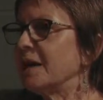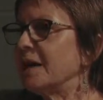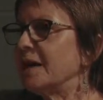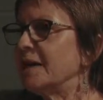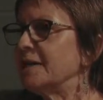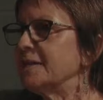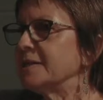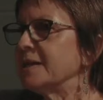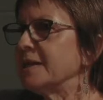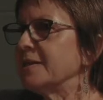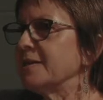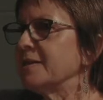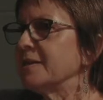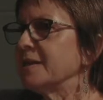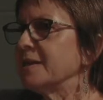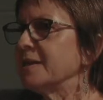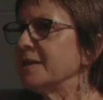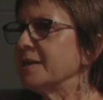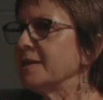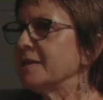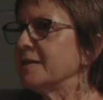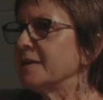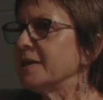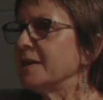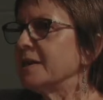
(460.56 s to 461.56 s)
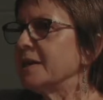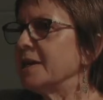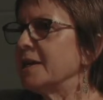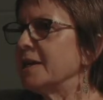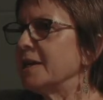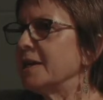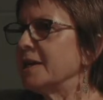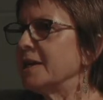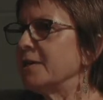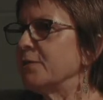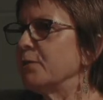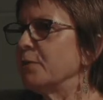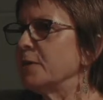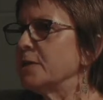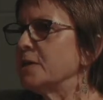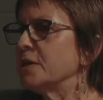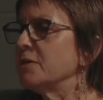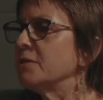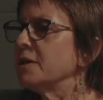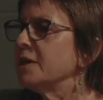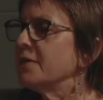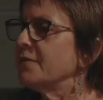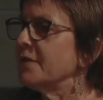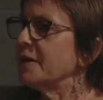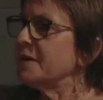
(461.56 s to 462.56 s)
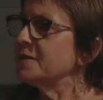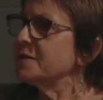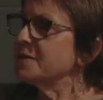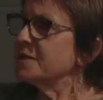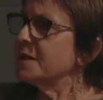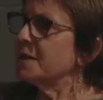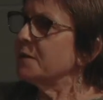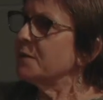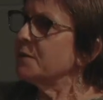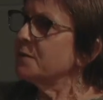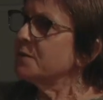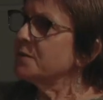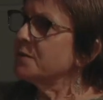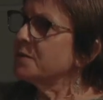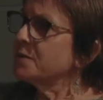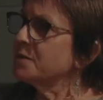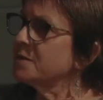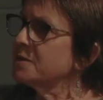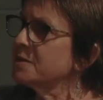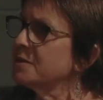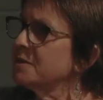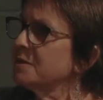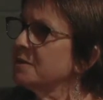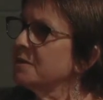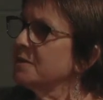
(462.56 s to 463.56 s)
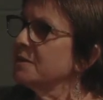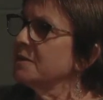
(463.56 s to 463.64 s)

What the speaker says: and I think if we don't give ourselves